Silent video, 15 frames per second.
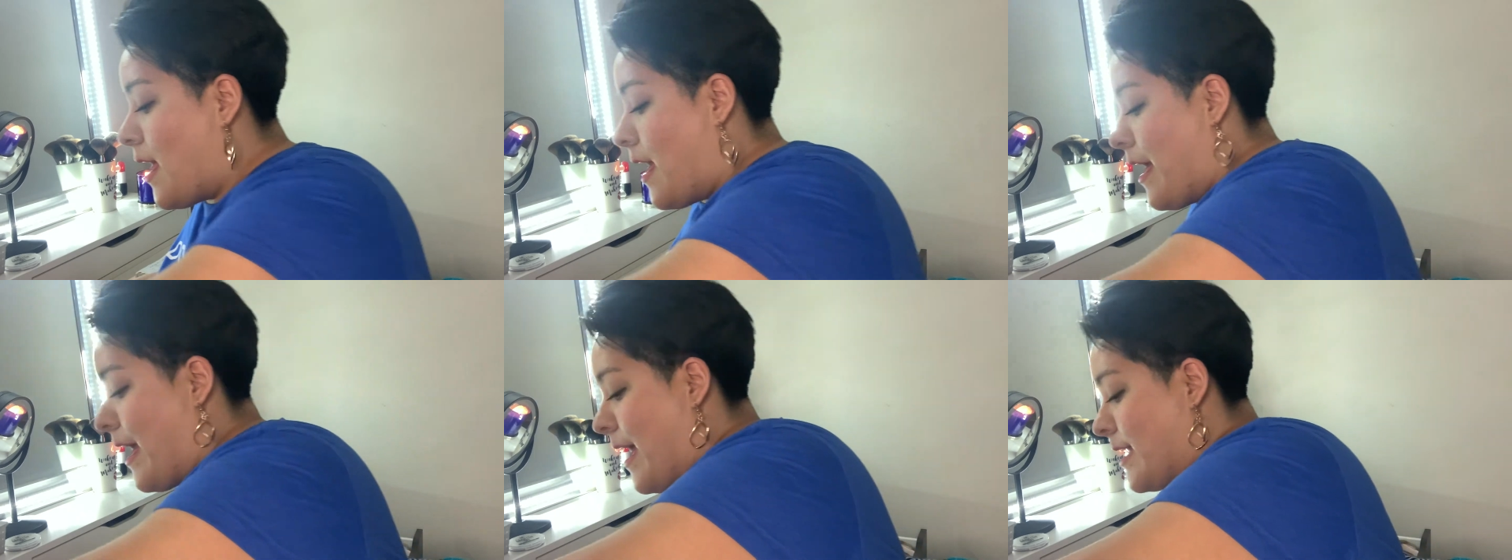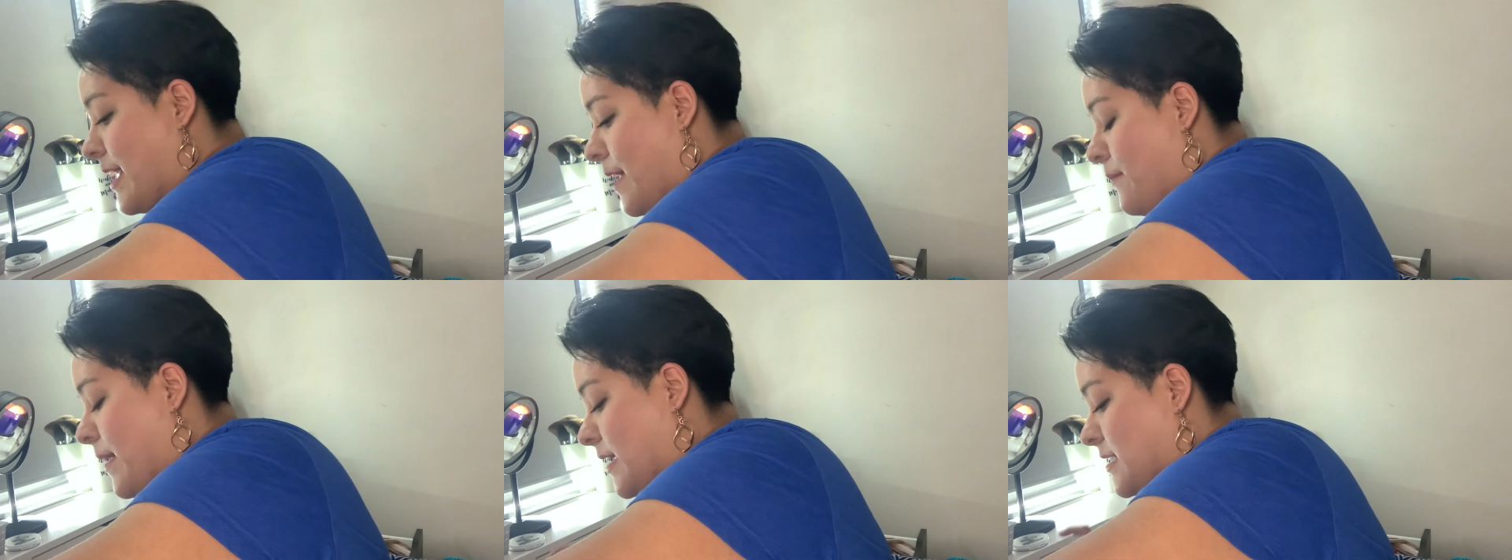And I
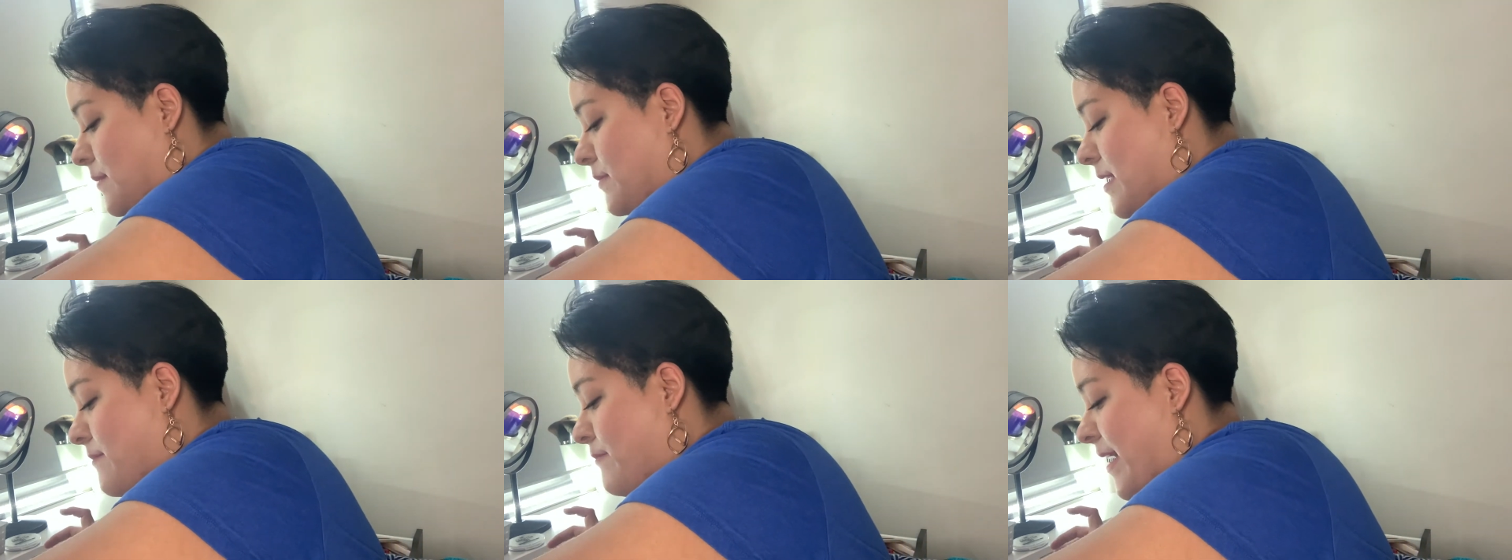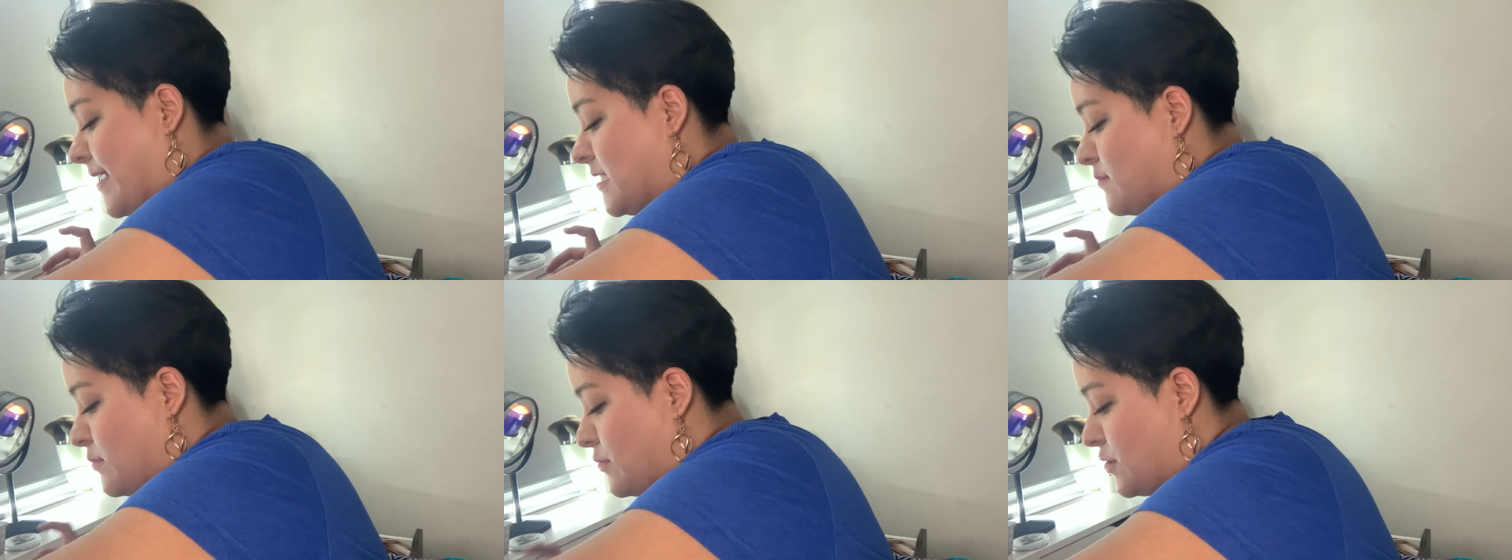picked up the base
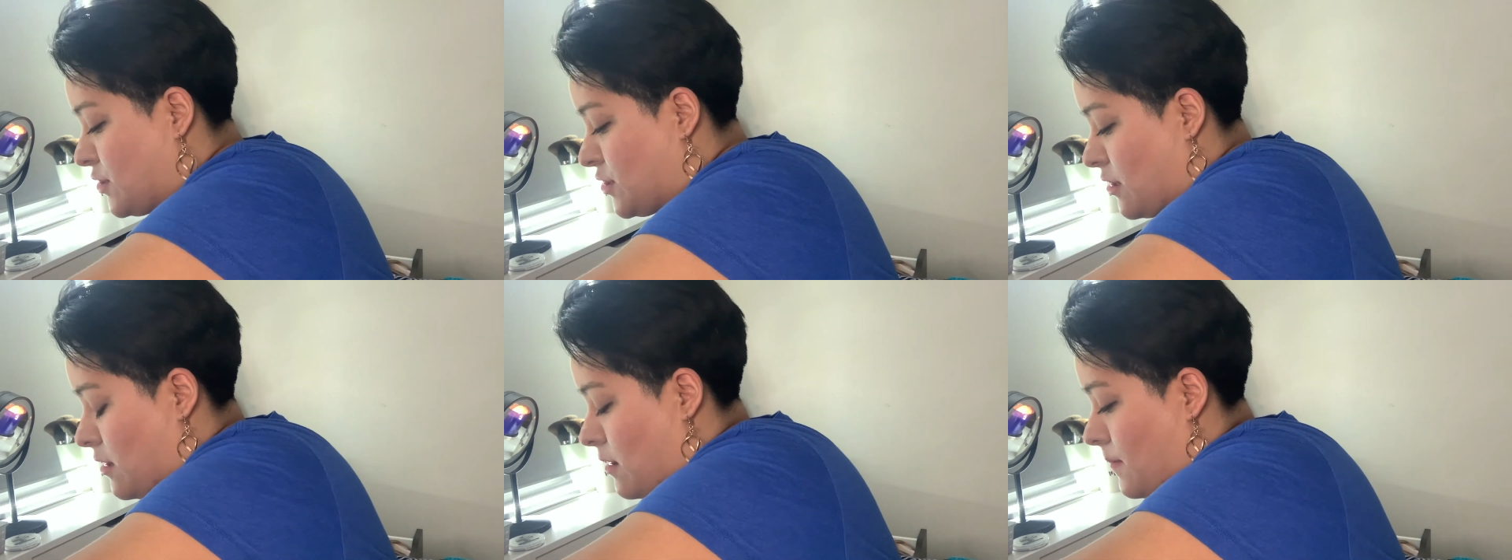booster